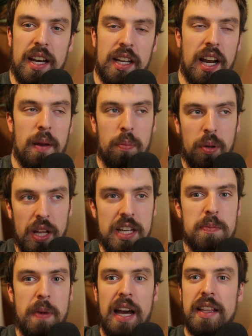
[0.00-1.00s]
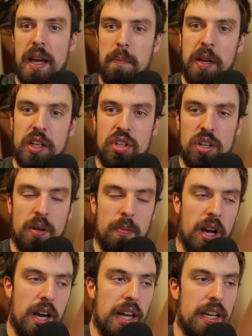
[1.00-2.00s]
And it kind of plays back that picture in your
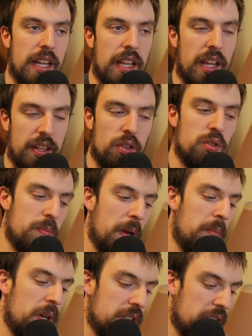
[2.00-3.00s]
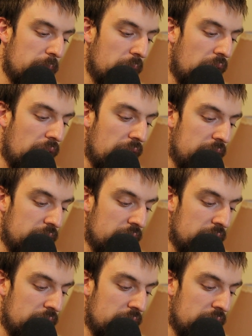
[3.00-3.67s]
mind, and those memories come alive.